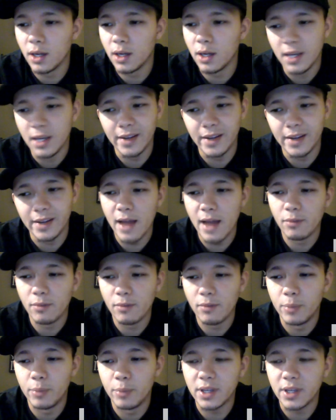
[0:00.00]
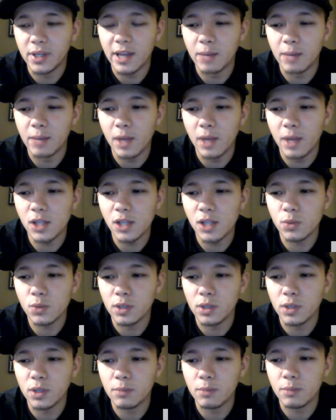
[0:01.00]
He did have a big game last
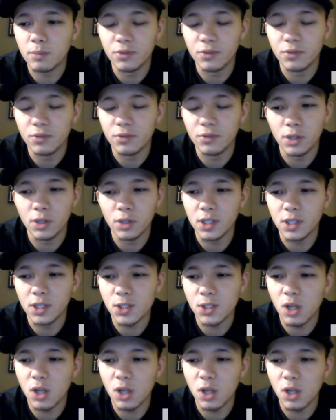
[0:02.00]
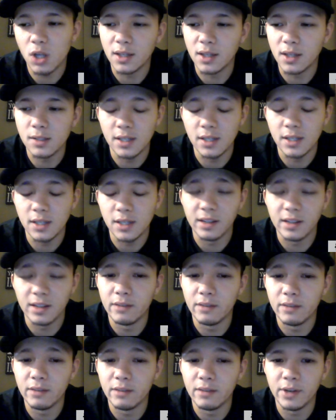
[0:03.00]
week, but if you look at his targets, he didn't
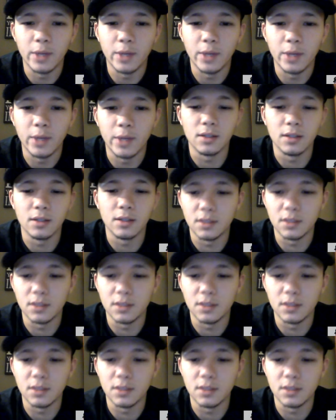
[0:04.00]
get very many.